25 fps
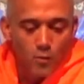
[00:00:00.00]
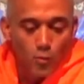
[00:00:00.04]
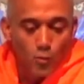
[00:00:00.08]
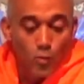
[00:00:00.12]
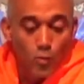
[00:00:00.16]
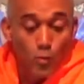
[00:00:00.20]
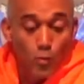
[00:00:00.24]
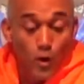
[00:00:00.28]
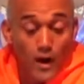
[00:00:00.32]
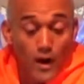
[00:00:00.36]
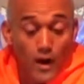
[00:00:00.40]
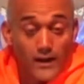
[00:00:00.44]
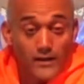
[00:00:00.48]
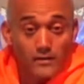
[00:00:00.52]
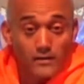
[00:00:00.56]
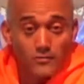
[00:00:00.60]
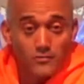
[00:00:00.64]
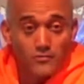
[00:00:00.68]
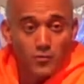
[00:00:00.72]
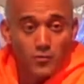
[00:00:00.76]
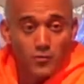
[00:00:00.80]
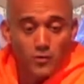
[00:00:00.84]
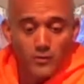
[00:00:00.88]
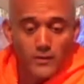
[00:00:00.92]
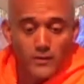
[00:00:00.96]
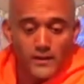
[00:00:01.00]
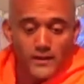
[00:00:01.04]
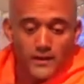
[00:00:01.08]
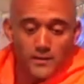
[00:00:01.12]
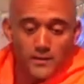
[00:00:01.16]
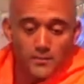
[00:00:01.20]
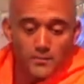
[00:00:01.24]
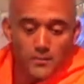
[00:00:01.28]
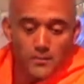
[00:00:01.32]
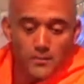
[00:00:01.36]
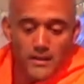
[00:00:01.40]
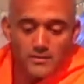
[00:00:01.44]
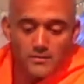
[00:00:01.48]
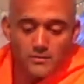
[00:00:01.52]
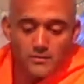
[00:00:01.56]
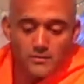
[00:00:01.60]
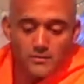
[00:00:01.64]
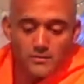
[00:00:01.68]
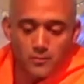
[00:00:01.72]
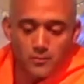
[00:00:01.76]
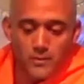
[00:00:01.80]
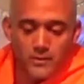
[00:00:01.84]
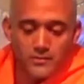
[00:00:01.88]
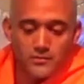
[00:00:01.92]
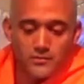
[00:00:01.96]
while forming a mental
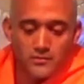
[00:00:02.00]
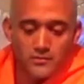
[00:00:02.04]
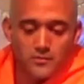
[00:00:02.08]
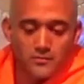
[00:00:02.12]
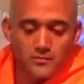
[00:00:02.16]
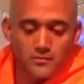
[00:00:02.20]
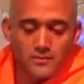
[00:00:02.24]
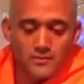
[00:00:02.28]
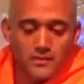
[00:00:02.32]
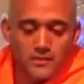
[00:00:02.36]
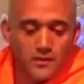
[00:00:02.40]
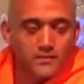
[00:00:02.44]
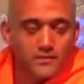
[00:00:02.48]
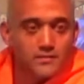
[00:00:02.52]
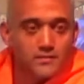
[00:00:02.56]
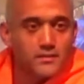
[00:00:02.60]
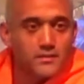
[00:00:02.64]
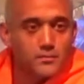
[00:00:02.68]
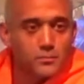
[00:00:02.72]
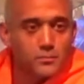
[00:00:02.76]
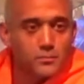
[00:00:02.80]
picture of his constant